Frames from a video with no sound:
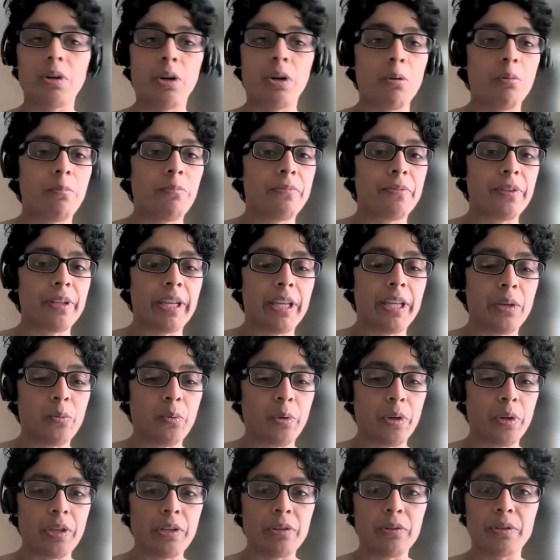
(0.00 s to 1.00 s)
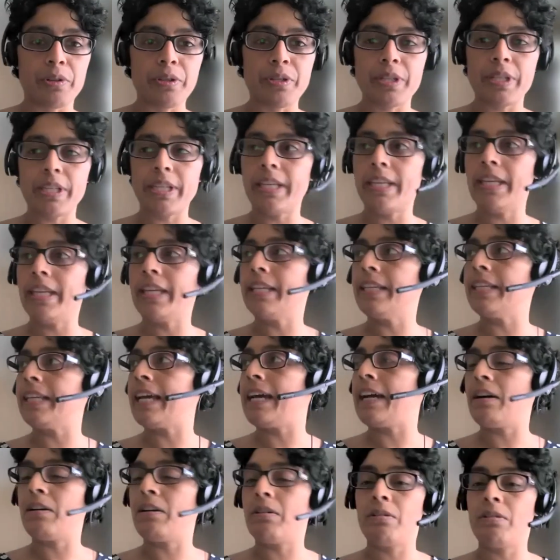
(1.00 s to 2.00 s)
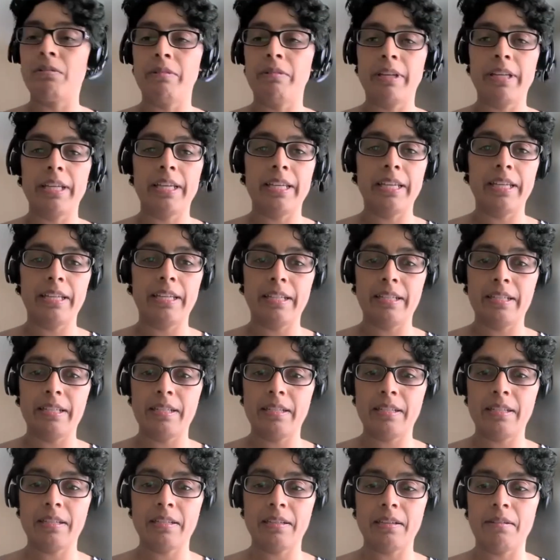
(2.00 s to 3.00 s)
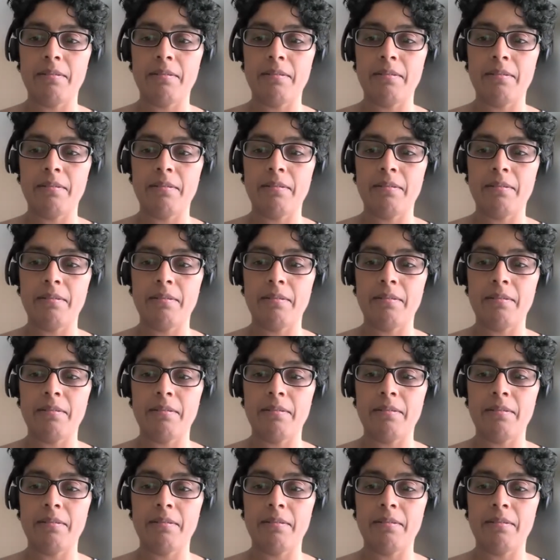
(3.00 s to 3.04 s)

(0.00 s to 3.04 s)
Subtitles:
hopefully what you're seeing now is